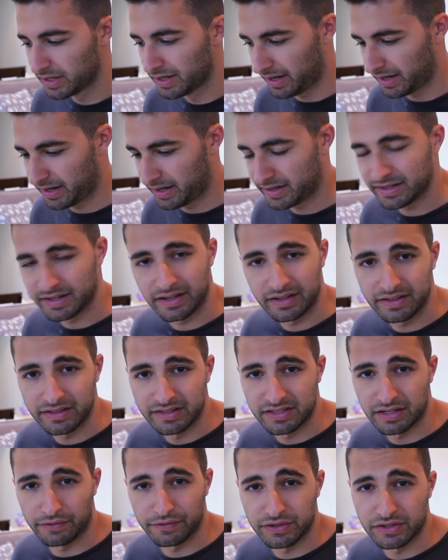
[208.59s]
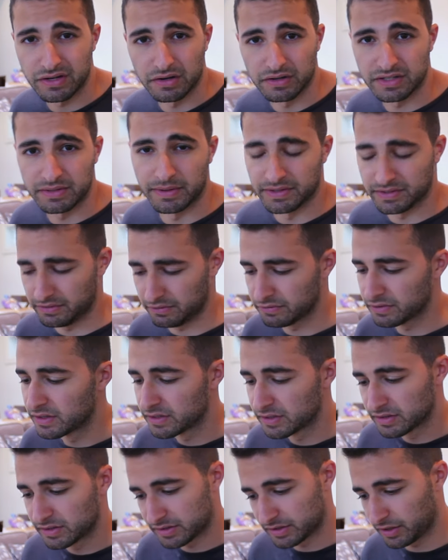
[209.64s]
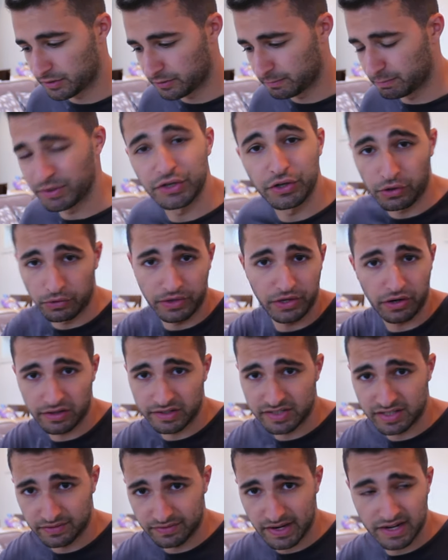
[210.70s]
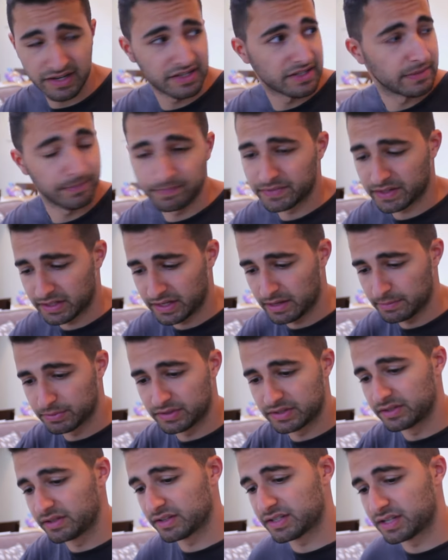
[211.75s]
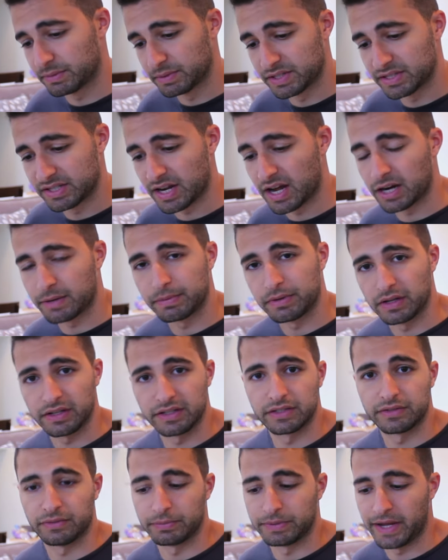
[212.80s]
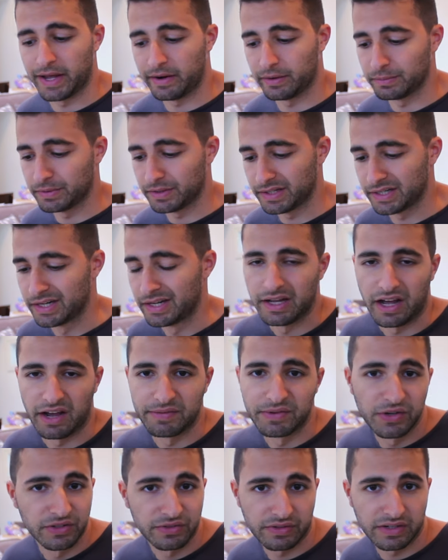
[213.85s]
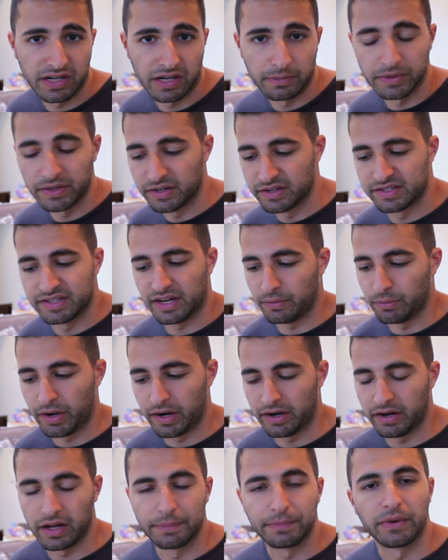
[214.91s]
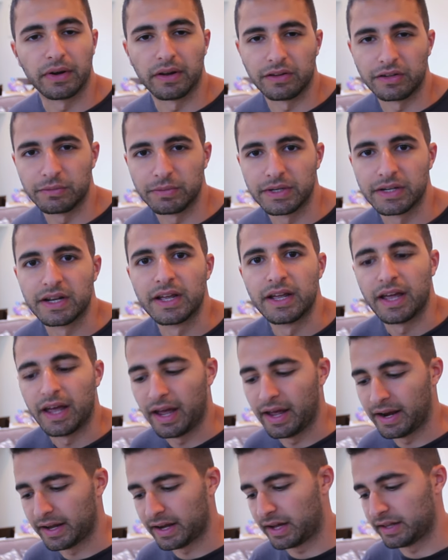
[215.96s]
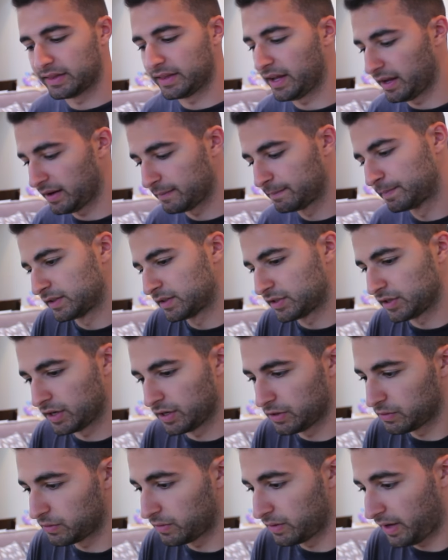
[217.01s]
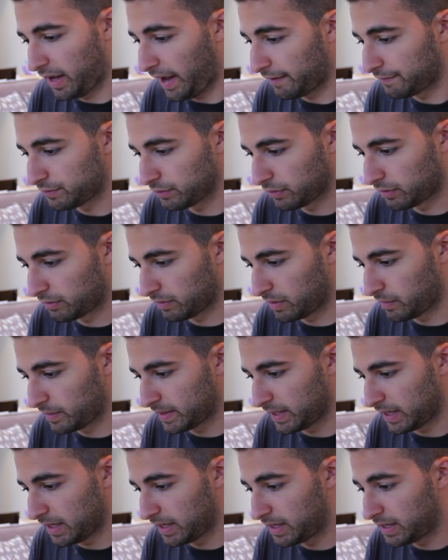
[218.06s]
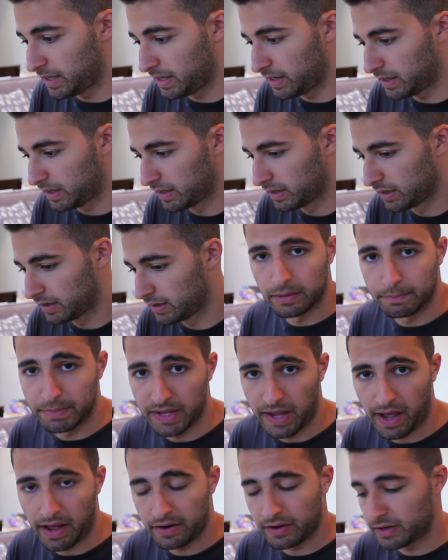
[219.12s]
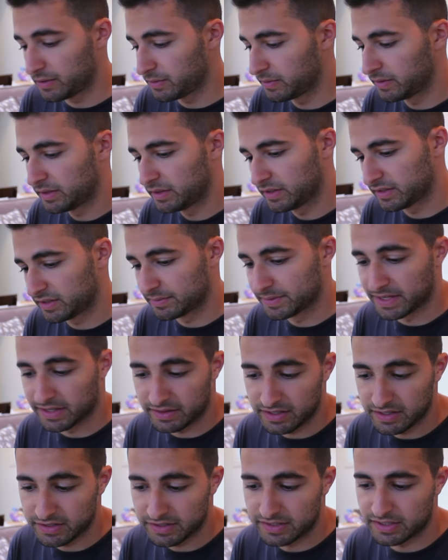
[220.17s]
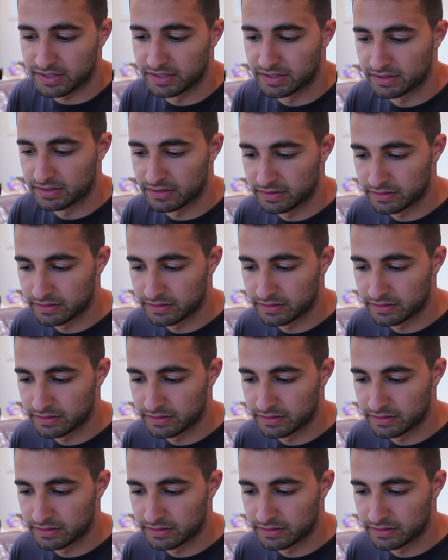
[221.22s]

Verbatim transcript: And this stuff is so expensive. So, but you don't need all this stuff guys. Ableton does come with stock plugins for piano, but I've been doing this for a couple years. I wanted to upgrade a little bit and I got that. So after throwing in the piano, something like this.